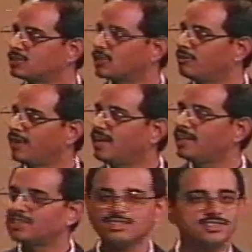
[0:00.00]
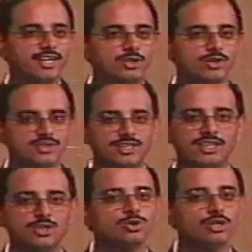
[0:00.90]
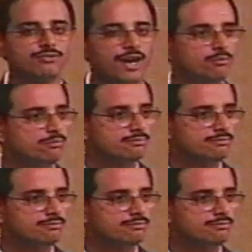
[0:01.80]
or the variations that you are seeing due to the fab.